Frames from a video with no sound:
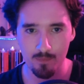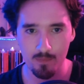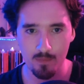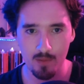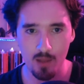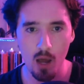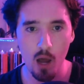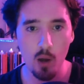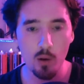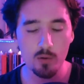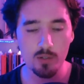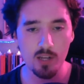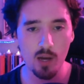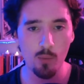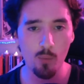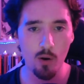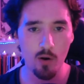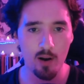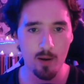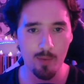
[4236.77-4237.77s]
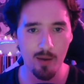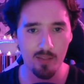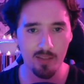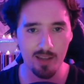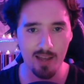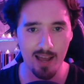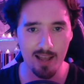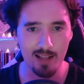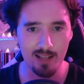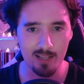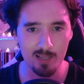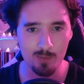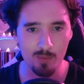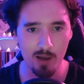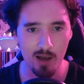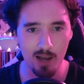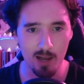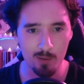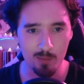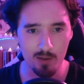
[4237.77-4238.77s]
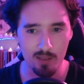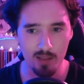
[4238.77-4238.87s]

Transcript: Oh, don't worry about the candles behind me.